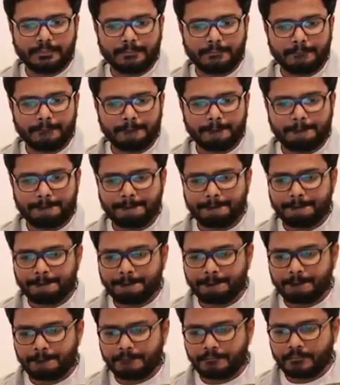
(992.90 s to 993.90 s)

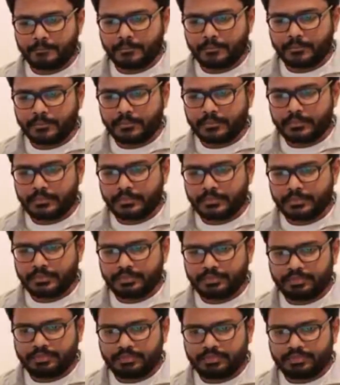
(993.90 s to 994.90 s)

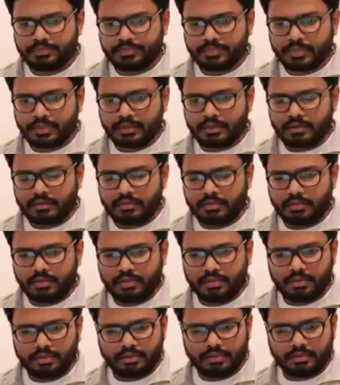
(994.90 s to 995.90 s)

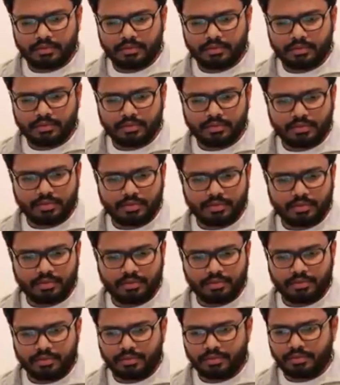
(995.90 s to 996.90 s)

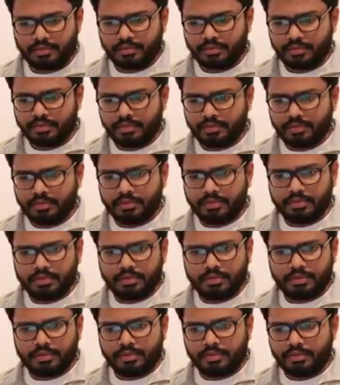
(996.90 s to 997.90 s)

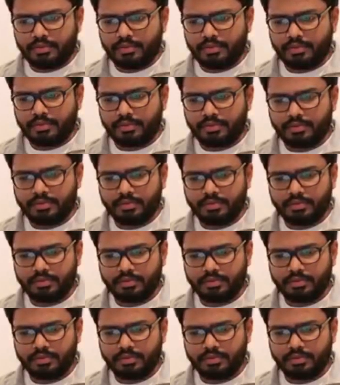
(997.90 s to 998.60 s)
(silence)